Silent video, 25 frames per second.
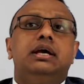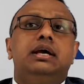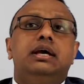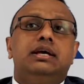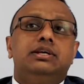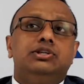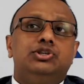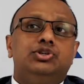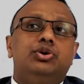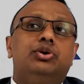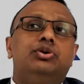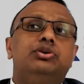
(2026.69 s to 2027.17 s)

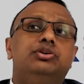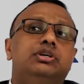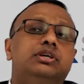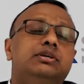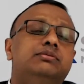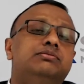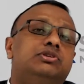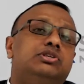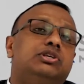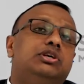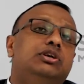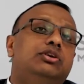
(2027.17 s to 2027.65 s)

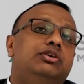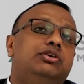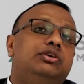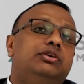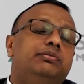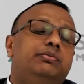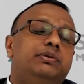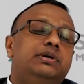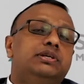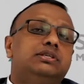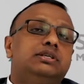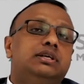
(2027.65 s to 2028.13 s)
short-term skill
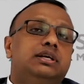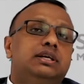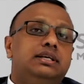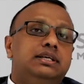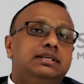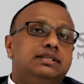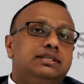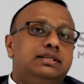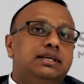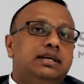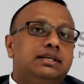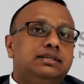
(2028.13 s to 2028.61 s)
occupation
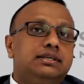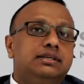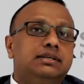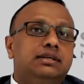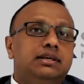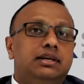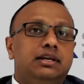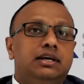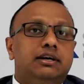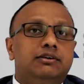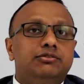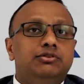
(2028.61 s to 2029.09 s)
list doesn't
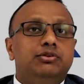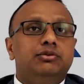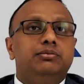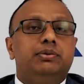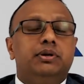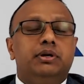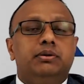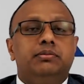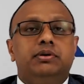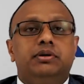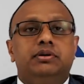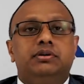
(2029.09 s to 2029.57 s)
allow you
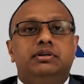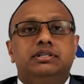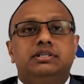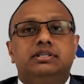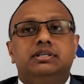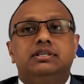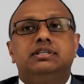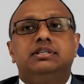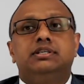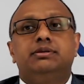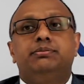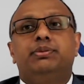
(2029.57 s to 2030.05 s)
permanent
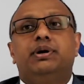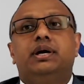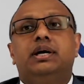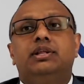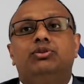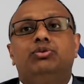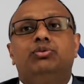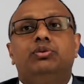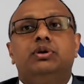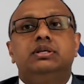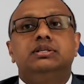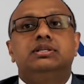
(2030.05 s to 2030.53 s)
residency
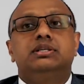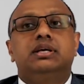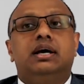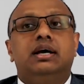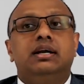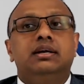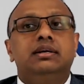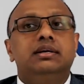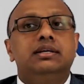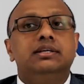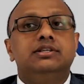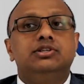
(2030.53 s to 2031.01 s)
pathways
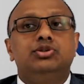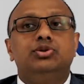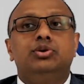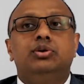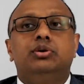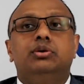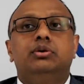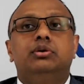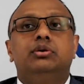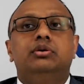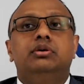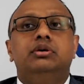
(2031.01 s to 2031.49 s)
unless
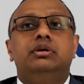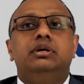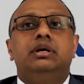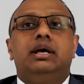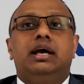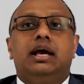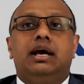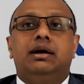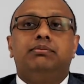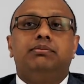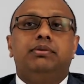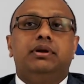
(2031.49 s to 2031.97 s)
you're
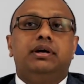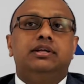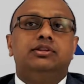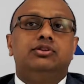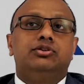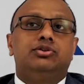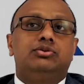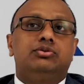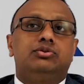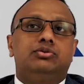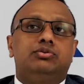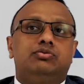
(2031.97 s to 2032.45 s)
applying
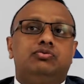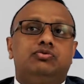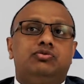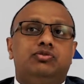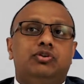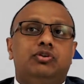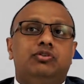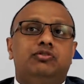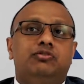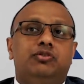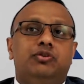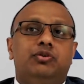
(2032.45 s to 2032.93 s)

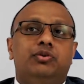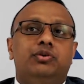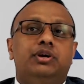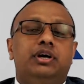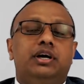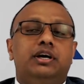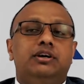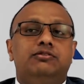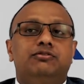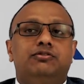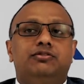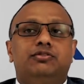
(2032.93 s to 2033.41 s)
for
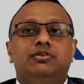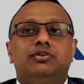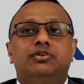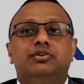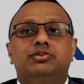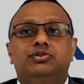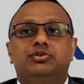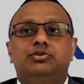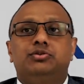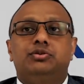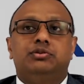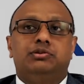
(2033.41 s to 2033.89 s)
494
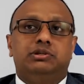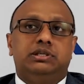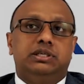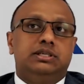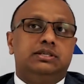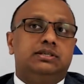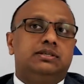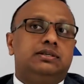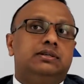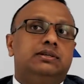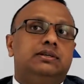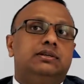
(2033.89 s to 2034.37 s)
through a
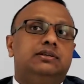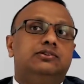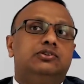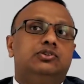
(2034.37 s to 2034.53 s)
regional.